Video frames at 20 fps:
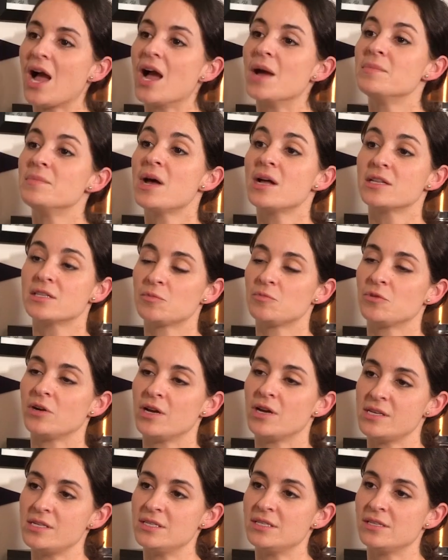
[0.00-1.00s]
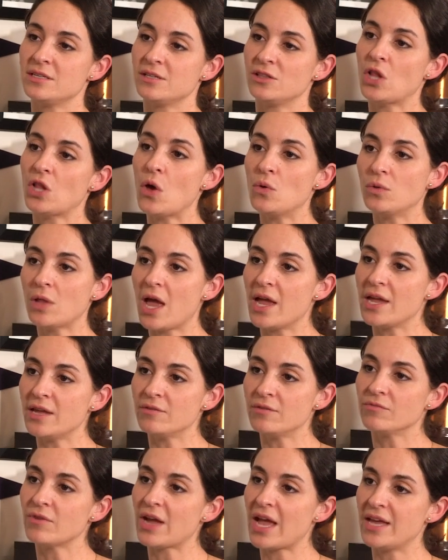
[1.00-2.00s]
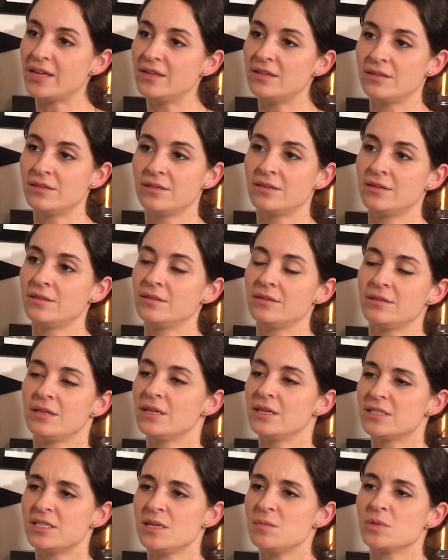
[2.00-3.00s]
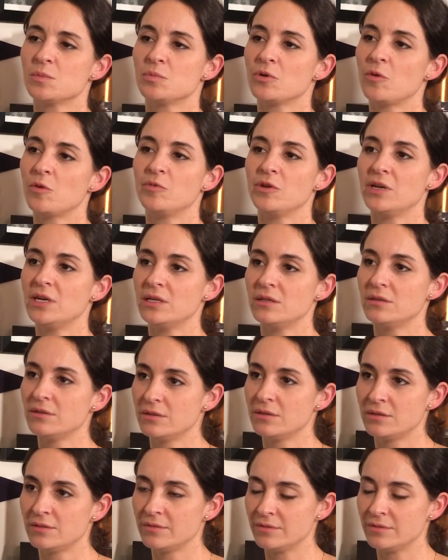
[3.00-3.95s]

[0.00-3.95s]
I'm not surprised. Right. Low light, red. That seems appropriate. Right.